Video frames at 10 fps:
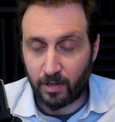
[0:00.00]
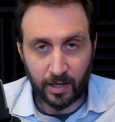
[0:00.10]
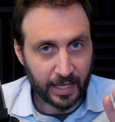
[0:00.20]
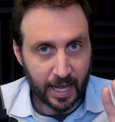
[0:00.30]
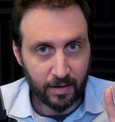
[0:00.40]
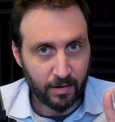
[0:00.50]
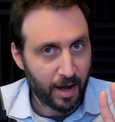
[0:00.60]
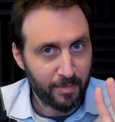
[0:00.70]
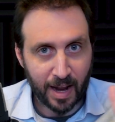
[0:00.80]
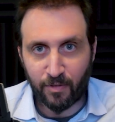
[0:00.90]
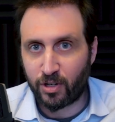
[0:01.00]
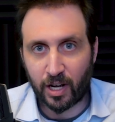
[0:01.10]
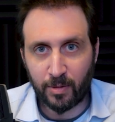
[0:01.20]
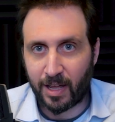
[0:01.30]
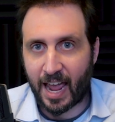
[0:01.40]
Again, I'm never
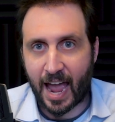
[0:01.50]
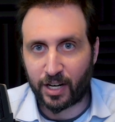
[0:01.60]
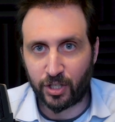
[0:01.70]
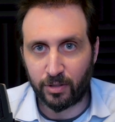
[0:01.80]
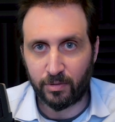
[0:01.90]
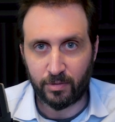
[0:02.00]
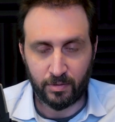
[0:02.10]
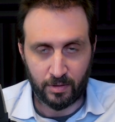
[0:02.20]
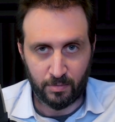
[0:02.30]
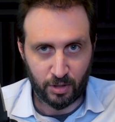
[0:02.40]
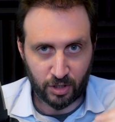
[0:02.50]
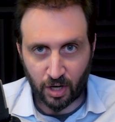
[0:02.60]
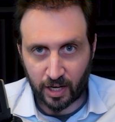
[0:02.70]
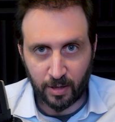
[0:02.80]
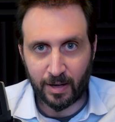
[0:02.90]
talking about action. Just
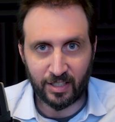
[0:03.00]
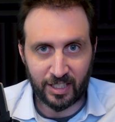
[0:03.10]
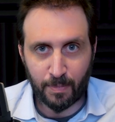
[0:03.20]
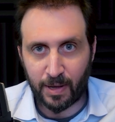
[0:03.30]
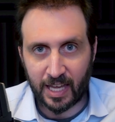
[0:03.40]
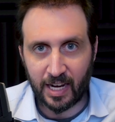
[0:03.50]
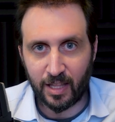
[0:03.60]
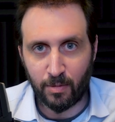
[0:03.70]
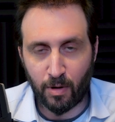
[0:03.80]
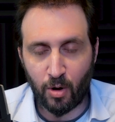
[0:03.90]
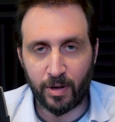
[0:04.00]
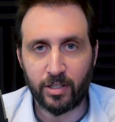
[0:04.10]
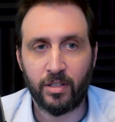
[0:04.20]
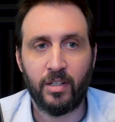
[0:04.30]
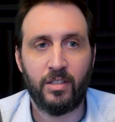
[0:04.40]
talking about dipping in the
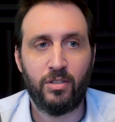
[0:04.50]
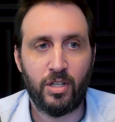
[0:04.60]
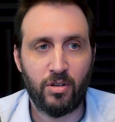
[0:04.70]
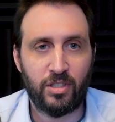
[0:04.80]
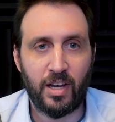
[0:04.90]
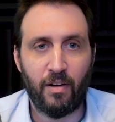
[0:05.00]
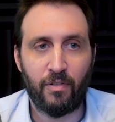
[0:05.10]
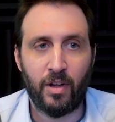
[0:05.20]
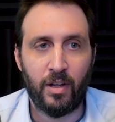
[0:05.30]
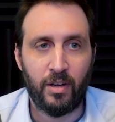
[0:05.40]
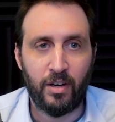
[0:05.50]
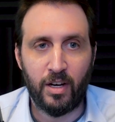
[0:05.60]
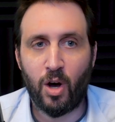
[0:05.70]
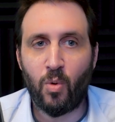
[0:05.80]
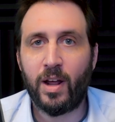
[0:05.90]
moment to yourself.
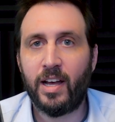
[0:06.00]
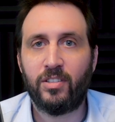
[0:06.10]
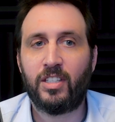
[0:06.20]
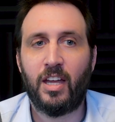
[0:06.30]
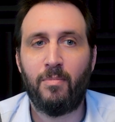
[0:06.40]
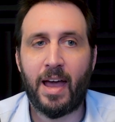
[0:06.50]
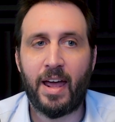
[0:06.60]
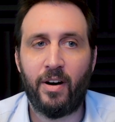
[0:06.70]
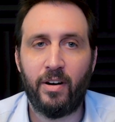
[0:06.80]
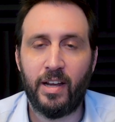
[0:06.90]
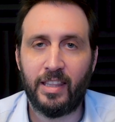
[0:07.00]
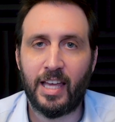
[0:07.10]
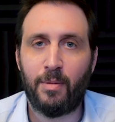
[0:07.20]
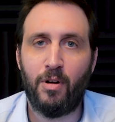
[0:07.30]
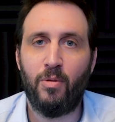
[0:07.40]
No one else can matter at
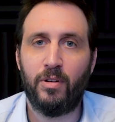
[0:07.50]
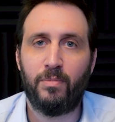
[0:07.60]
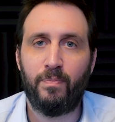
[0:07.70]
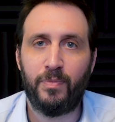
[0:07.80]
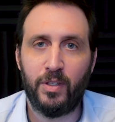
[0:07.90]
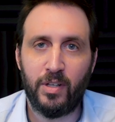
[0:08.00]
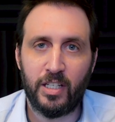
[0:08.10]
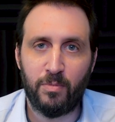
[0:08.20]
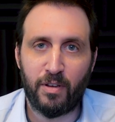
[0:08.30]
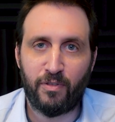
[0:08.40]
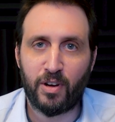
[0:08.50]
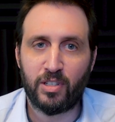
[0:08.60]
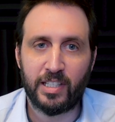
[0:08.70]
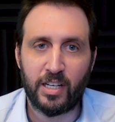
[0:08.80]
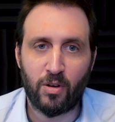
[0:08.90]
that moment. You need to be
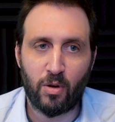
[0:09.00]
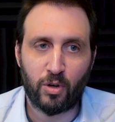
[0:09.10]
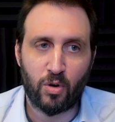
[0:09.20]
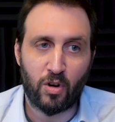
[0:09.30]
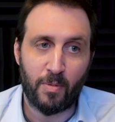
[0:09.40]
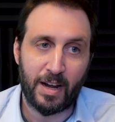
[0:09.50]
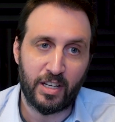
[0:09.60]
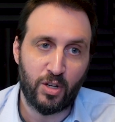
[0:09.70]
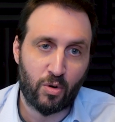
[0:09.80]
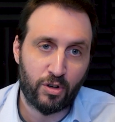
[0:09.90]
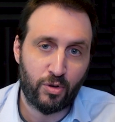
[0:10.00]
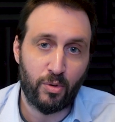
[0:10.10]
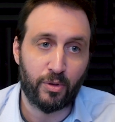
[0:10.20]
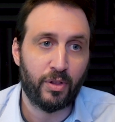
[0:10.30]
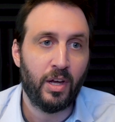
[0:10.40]
fiercely in your own corner about your
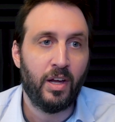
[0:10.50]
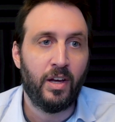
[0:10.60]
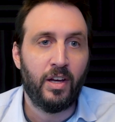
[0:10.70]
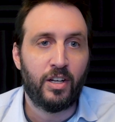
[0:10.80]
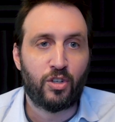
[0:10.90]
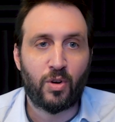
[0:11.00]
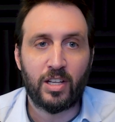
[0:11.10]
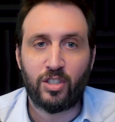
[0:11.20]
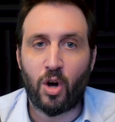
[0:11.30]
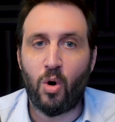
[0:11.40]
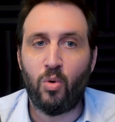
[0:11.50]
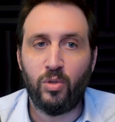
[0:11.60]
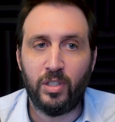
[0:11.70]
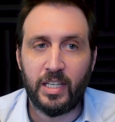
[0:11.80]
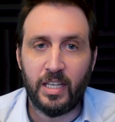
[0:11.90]
truth. Trust
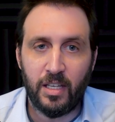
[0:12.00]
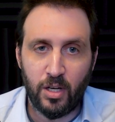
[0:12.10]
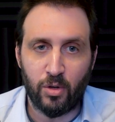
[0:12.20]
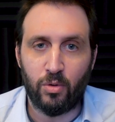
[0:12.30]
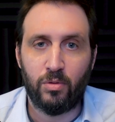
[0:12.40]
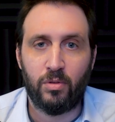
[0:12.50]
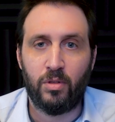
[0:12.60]
only you.